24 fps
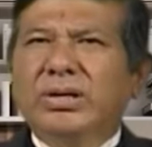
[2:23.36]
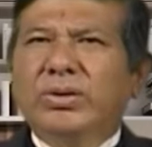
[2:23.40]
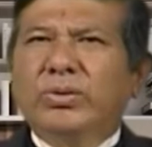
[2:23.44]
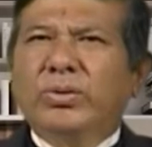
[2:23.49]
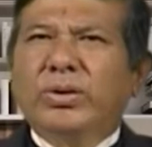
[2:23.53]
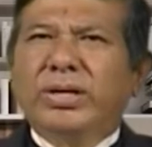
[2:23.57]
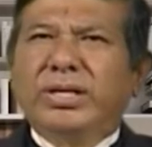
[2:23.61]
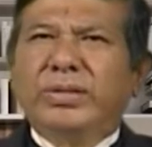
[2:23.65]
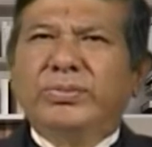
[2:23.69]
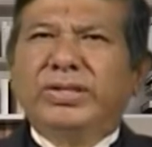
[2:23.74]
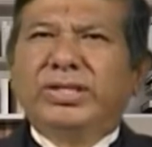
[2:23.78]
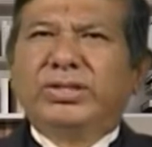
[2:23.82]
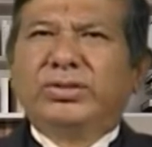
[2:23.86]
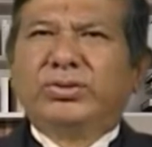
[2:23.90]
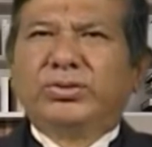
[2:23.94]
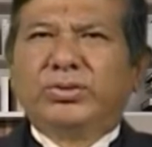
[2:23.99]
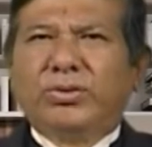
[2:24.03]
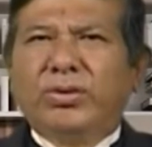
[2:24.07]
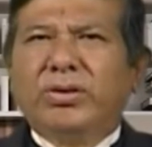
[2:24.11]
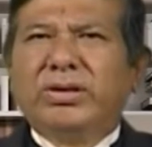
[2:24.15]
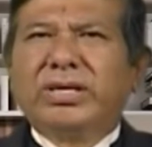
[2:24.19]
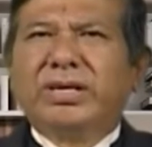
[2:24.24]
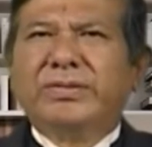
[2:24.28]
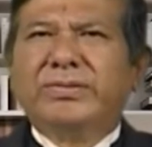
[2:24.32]
When we
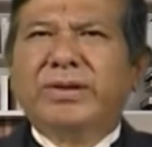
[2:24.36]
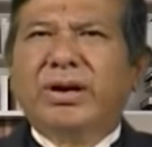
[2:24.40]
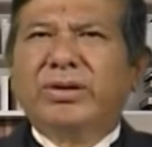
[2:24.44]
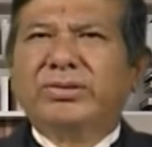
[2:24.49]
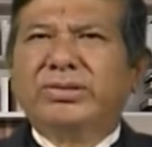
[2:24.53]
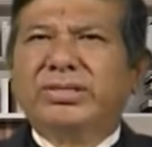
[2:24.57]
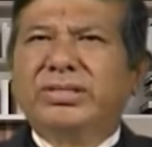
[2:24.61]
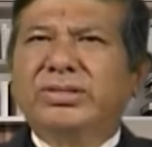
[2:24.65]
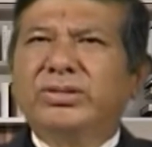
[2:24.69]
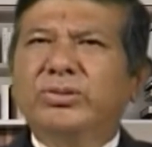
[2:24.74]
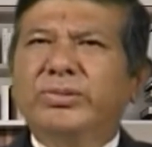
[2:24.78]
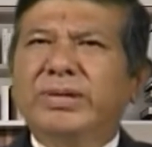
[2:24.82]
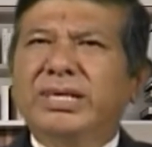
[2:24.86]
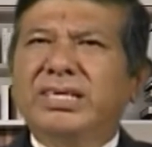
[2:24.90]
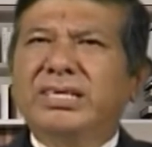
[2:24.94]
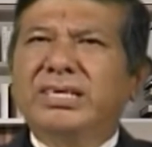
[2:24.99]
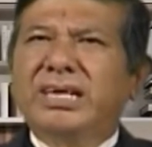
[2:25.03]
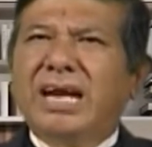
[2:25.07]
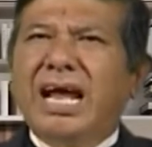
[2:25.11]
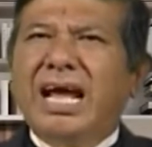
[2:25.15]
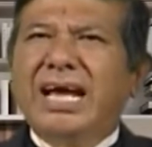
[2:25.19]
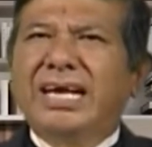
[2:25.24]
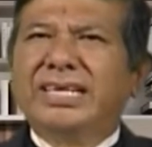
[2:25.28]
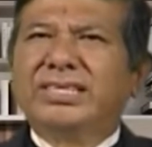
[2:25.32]
talk about human
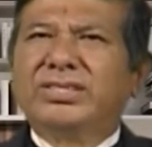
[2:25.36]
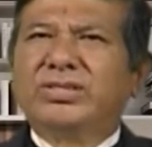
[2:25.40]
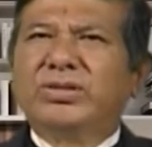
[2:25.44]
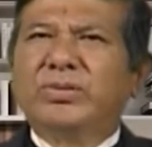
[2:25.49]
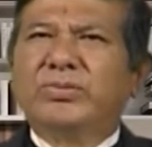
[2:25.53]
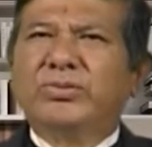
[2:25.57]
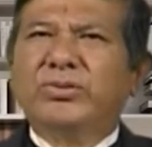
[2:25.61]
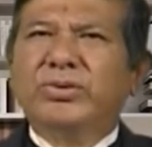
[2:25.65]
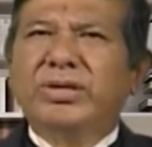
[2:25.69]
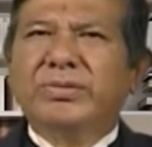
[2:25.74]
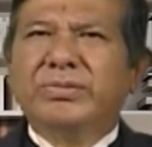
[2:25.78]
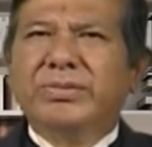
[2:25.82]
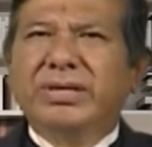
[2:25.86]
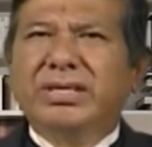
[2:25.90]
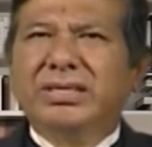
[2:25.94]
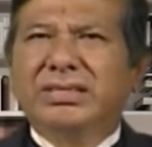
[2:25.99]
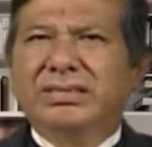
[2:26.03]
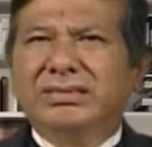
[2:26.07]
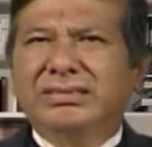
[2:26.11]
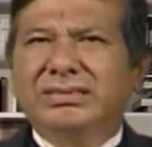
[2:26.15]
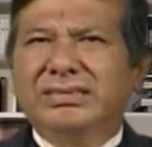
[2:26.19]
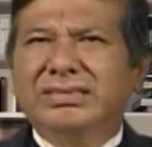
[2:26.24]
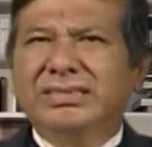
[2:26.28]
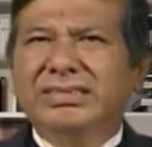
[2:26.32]
rights of women,